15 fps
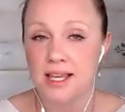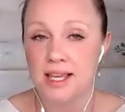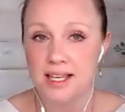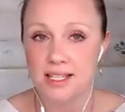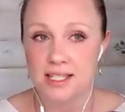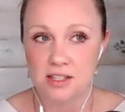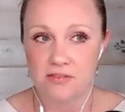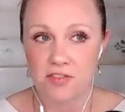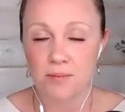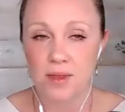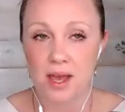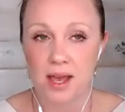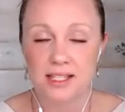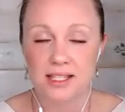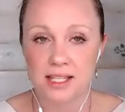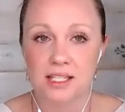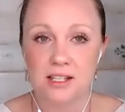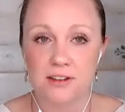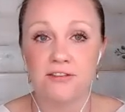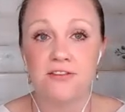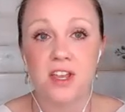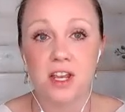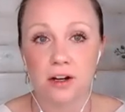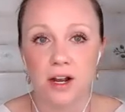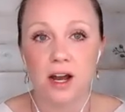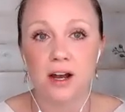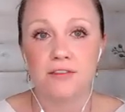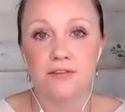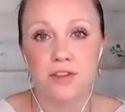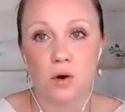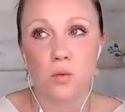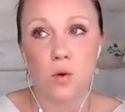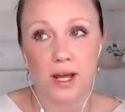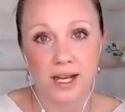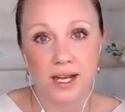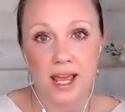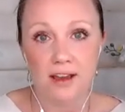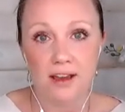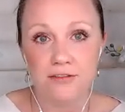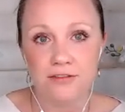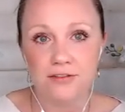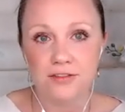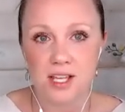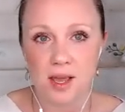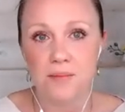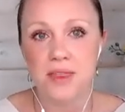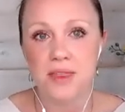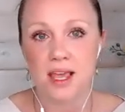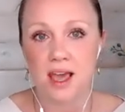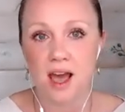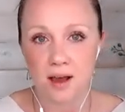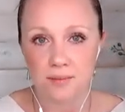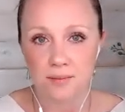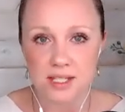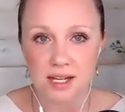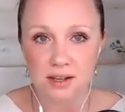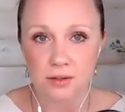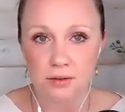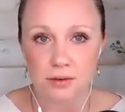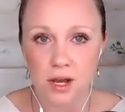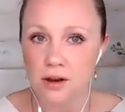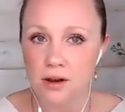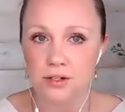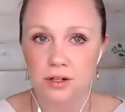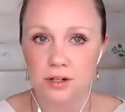is from that sense of fear of the what if something comes down the road,